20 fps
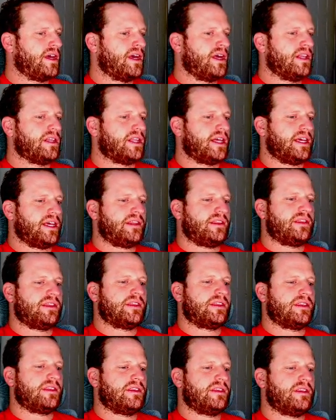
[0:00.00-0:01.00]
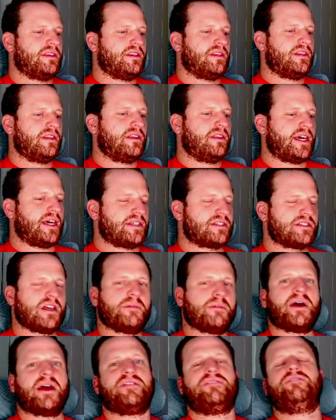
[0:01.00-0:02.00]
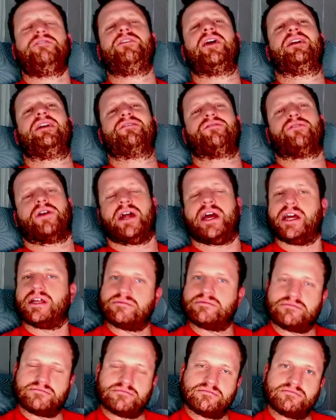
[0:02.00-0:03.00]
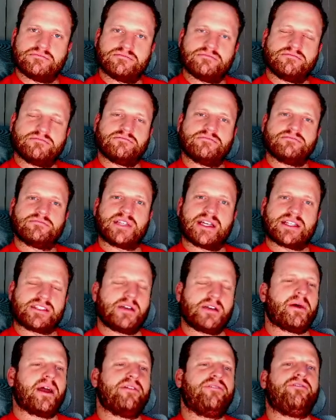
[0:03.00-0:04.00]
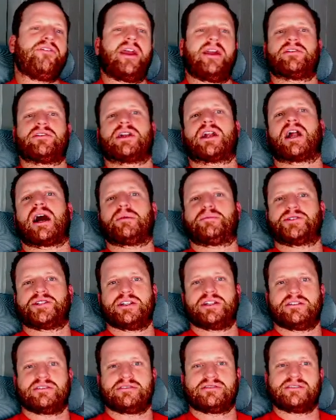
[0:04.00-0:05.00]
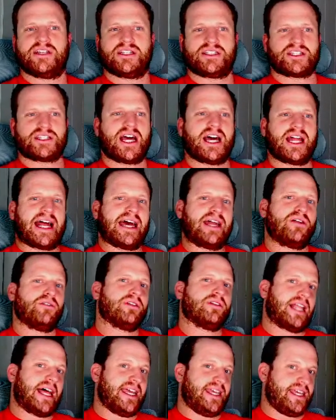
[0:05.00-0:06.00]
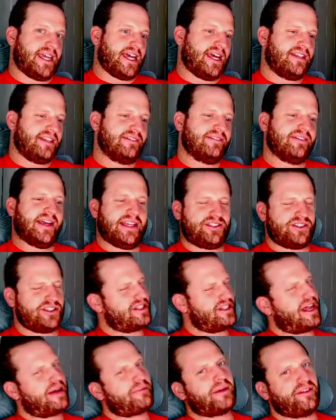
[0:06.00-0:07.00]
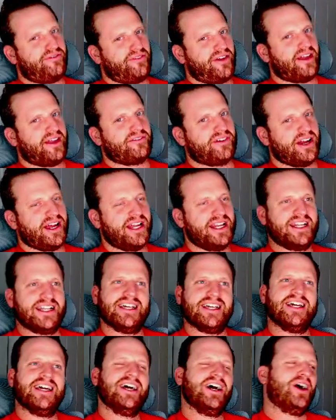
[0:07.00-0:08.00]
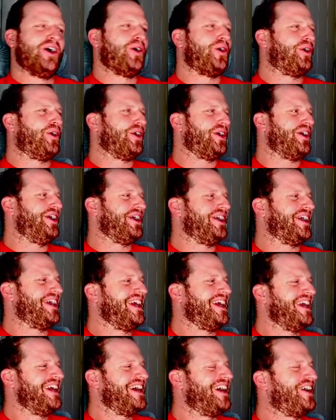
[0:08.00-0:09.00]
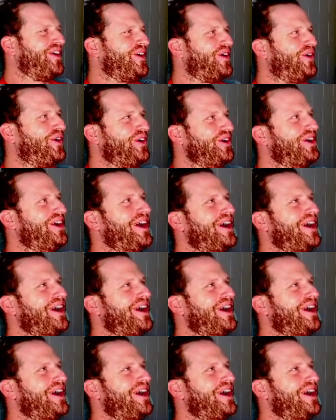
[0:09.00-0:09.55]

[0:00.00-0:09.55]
like that's not my favorite. That's not my favorite option. It's not. I don't like it. It's just not my favorite. or, or,